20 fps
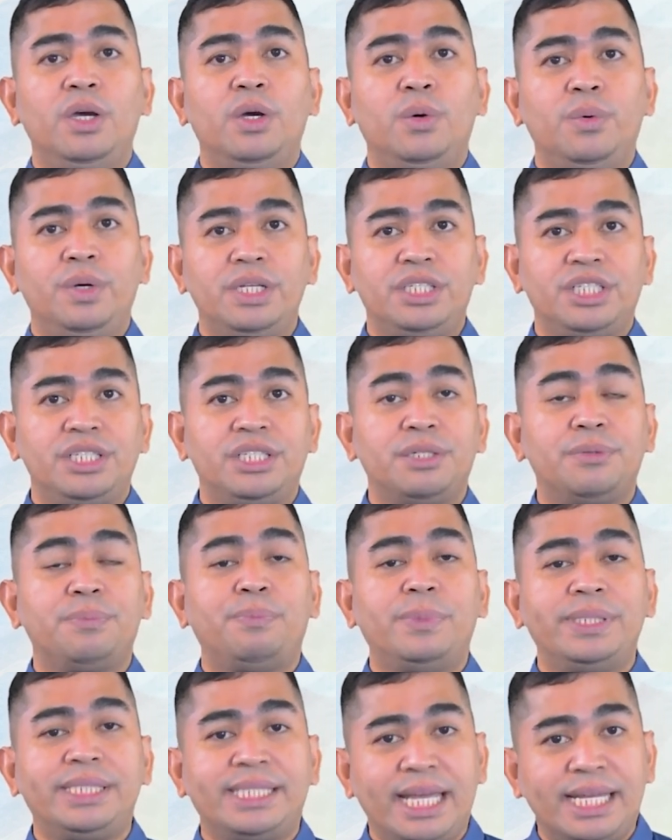which is
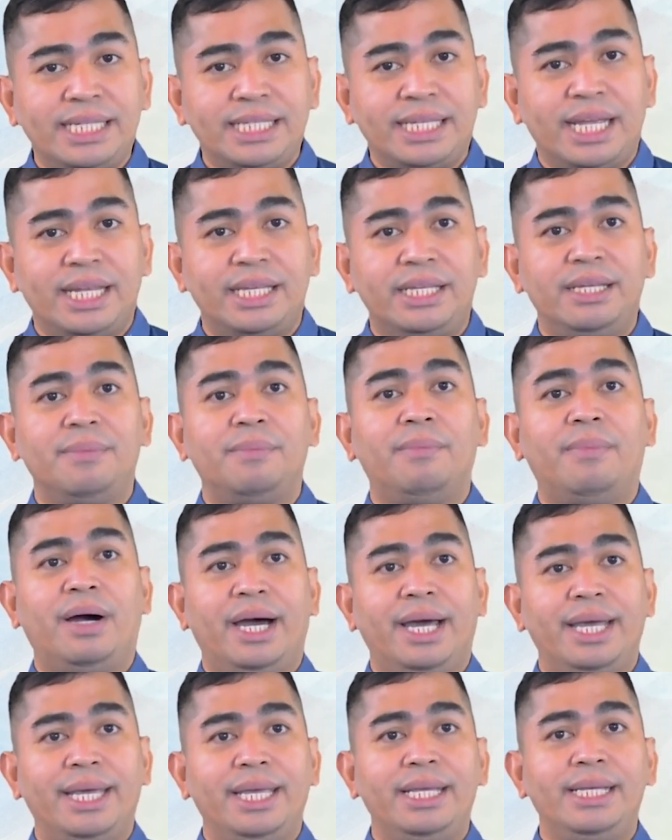presented
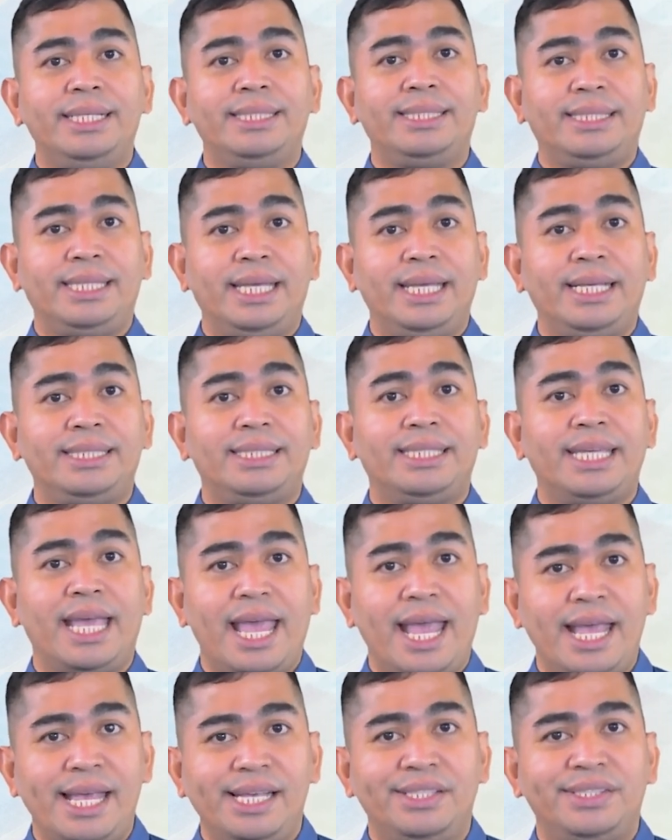by 6
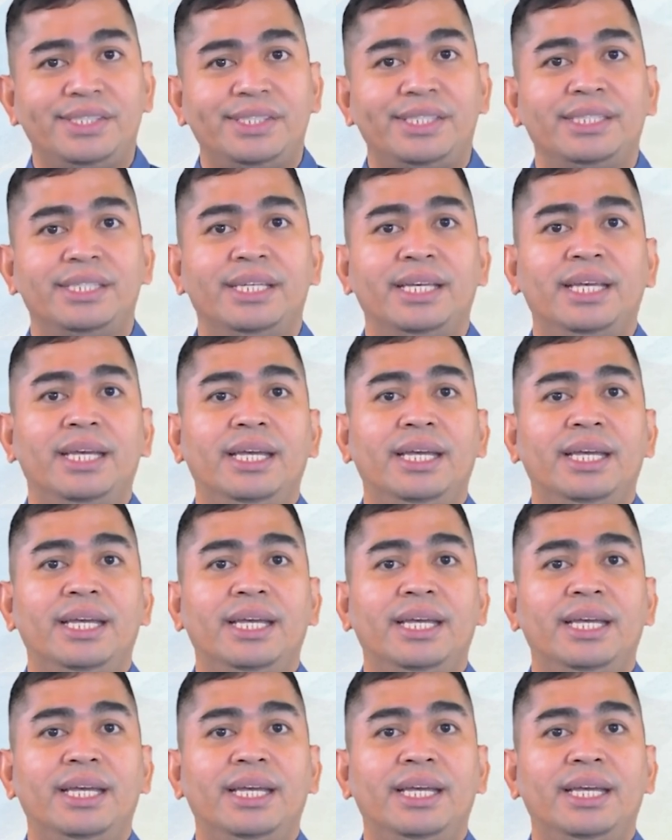A's.